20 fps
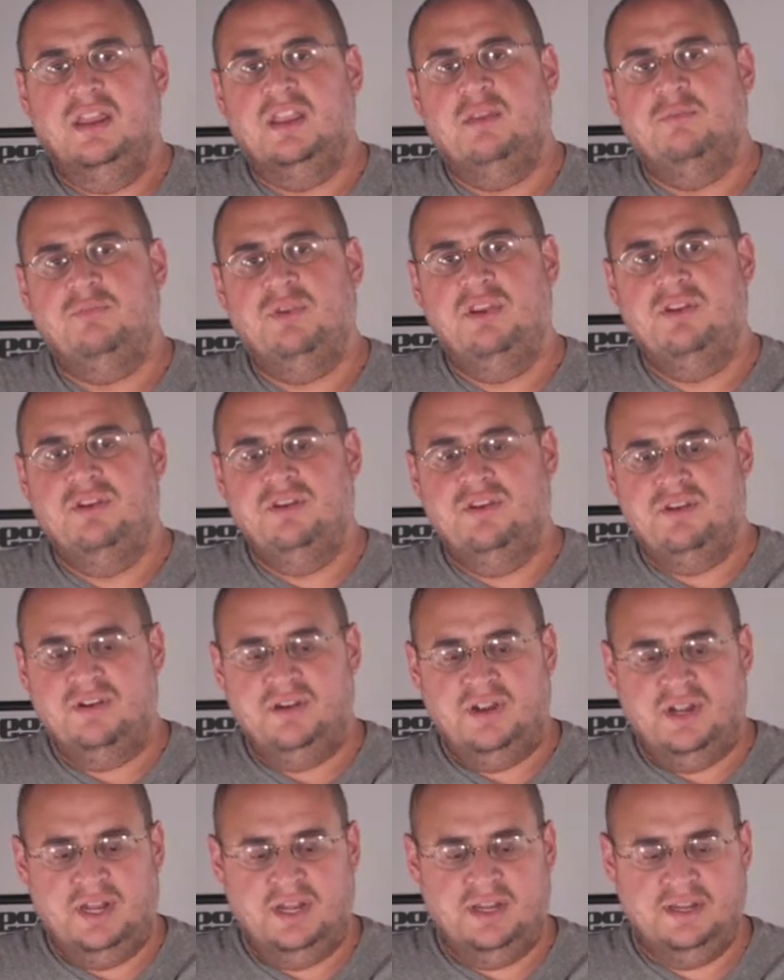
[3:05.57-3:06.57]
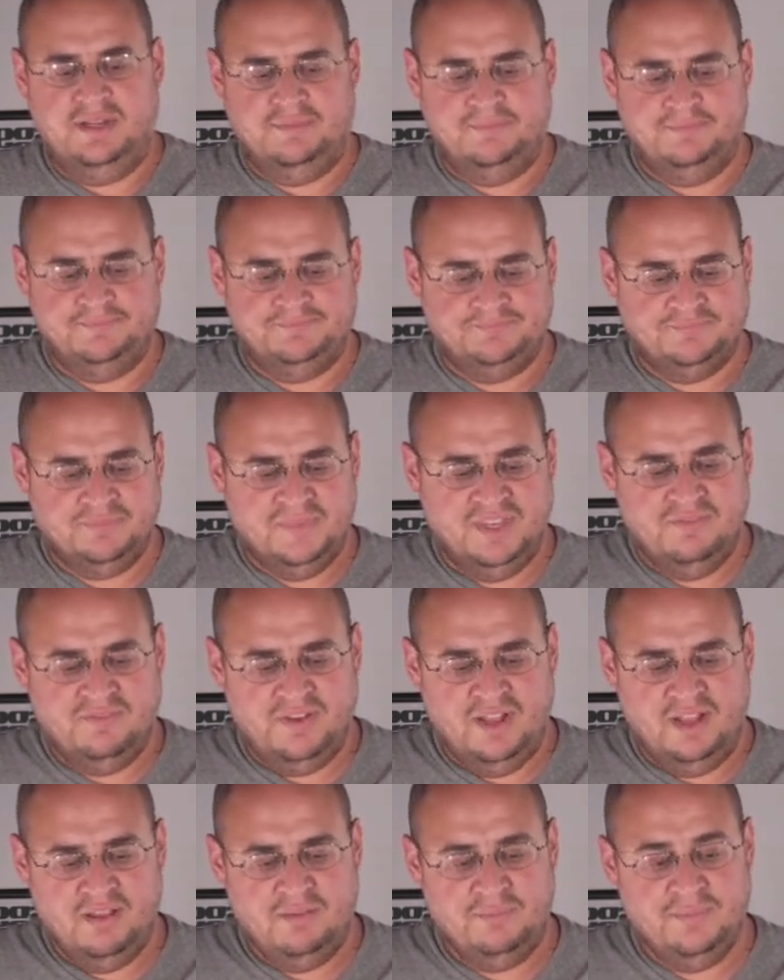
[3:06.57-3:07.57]
computer
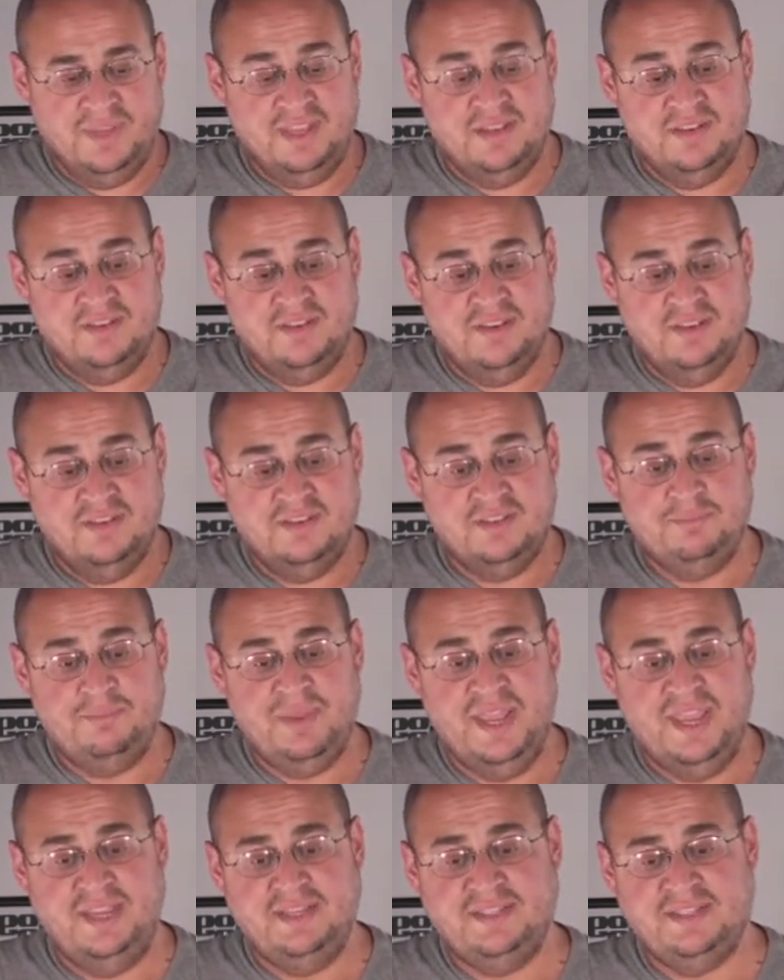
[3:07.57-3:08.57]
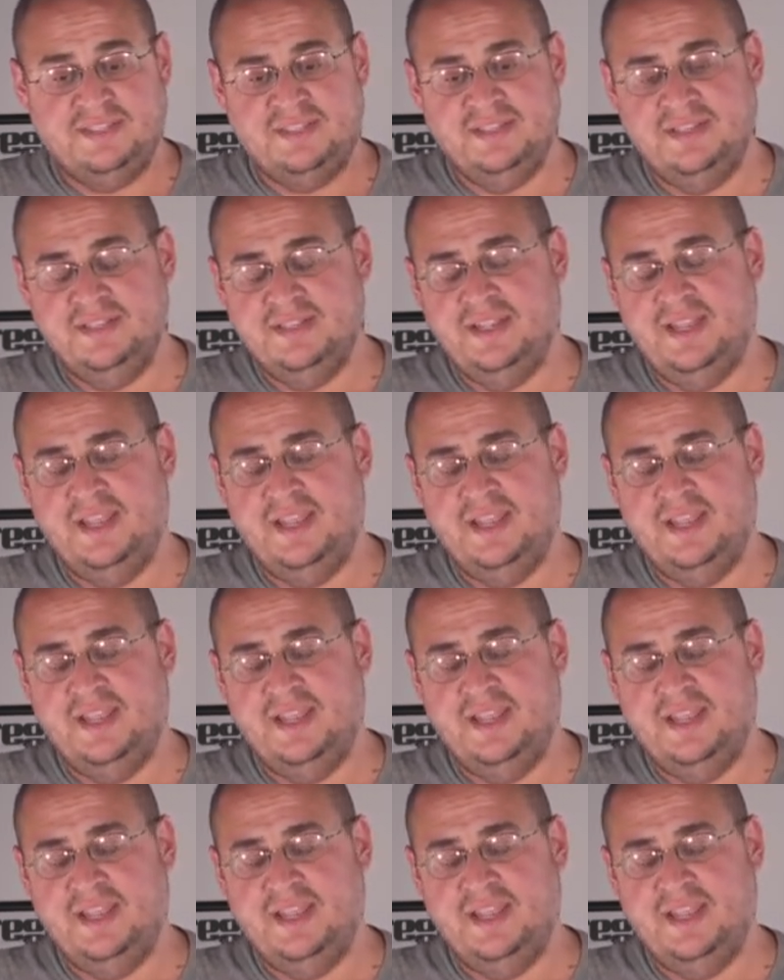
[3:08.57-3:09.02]
development space,